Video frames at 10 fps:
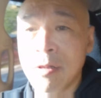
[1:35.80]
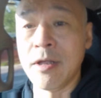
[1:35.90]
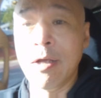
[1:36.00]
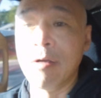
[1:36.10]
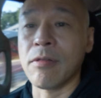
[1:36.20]
in
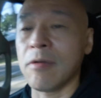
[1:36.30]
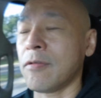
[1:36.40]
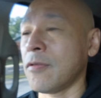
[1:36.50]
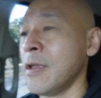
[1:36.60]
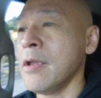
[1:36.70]
the air.
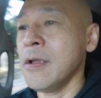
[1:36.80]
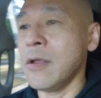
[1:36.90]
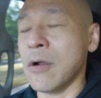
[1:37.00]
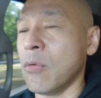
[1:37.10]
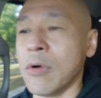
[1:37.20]
There's,
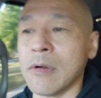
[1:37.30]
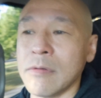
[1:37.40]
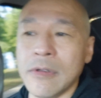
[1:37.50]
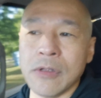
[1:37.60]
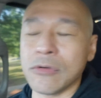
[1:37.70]
you know,
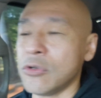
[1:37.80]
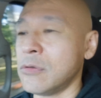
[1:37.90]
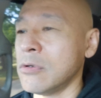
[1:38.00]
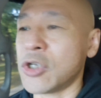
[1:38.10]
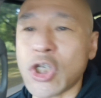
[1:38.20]
we're either
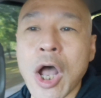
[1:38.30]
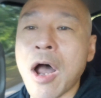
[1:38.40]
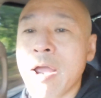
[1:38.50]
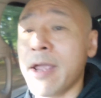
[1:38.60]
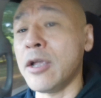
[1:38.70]

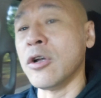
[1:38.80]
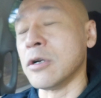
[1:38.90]
sawing